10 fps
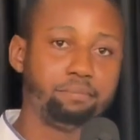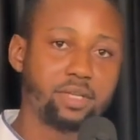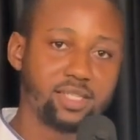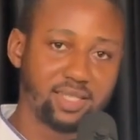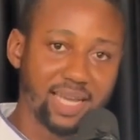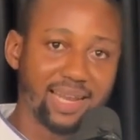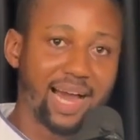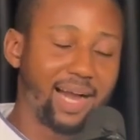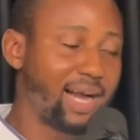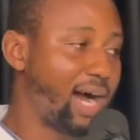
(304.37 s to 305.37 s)

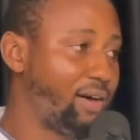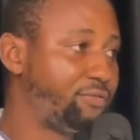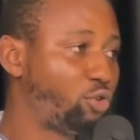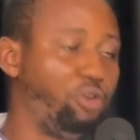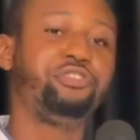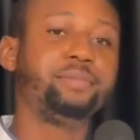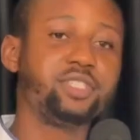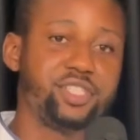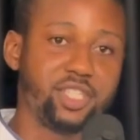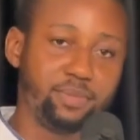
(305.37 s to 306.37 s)
seller have confirmed the
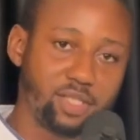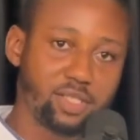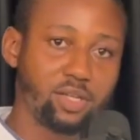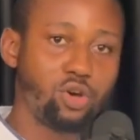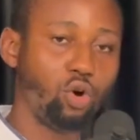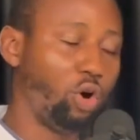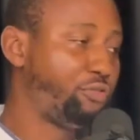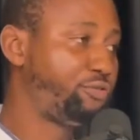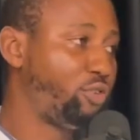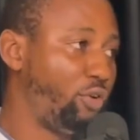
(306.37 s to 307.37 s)
receipts
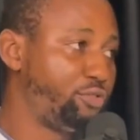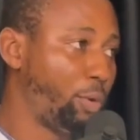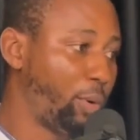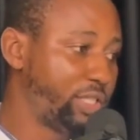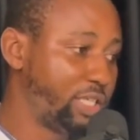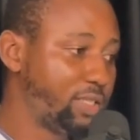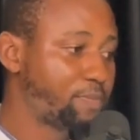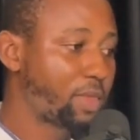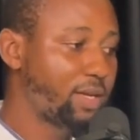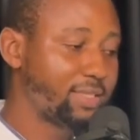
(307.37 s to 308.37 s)
of your money,
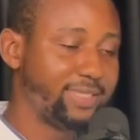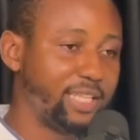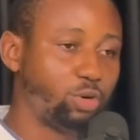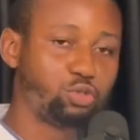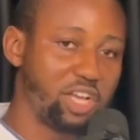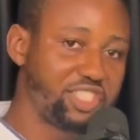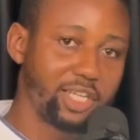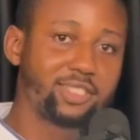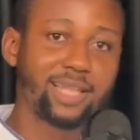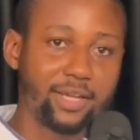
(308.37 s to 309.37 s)
then you want to
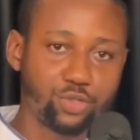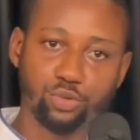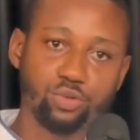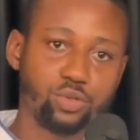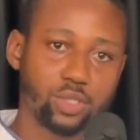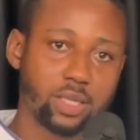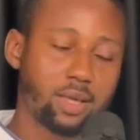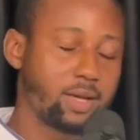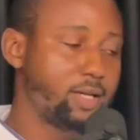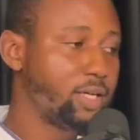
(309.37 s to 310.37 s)
exchange title.
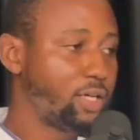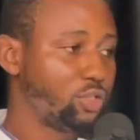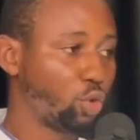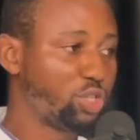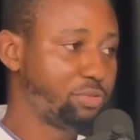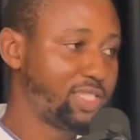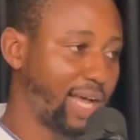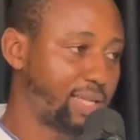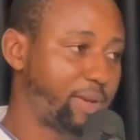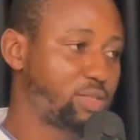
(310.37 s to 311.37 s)
So which means
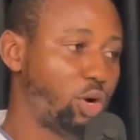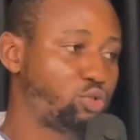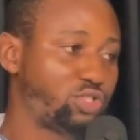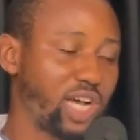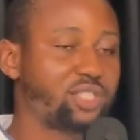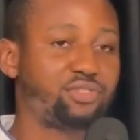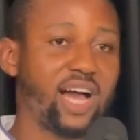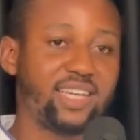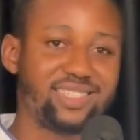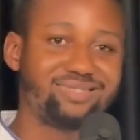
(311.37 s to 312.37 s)
that the person wants to
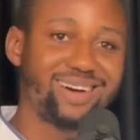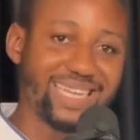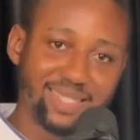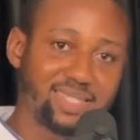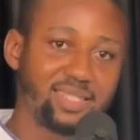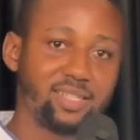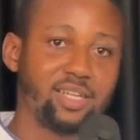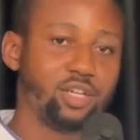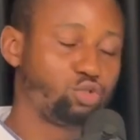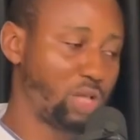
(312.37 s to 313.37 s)
transfer his rights
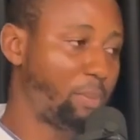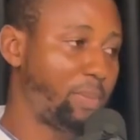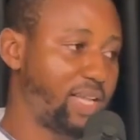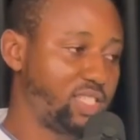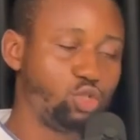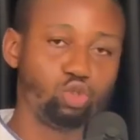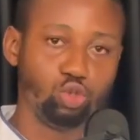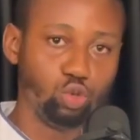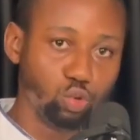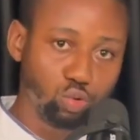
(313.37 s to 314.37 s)
to that property to
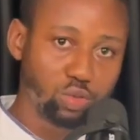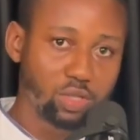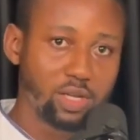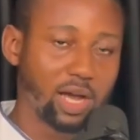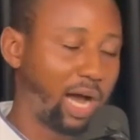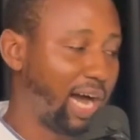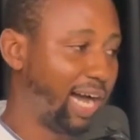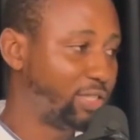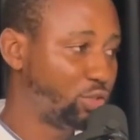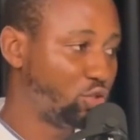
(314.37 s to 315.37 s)
you,
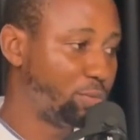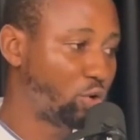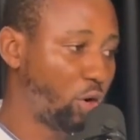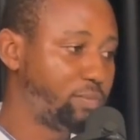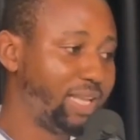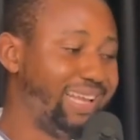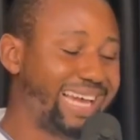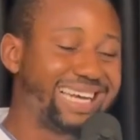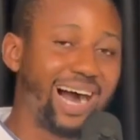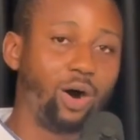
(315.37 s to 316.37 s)
and you become the
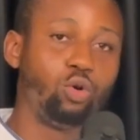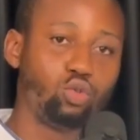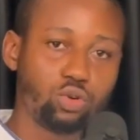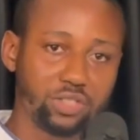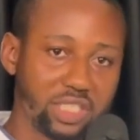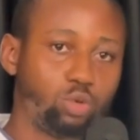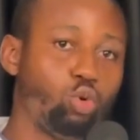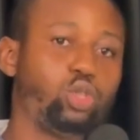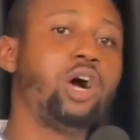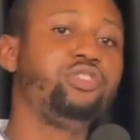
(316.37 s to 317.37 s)
legal new
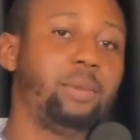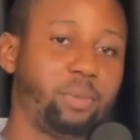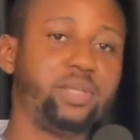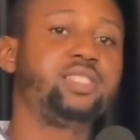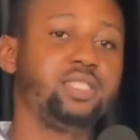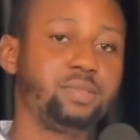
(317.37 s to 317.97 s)
owner of that property.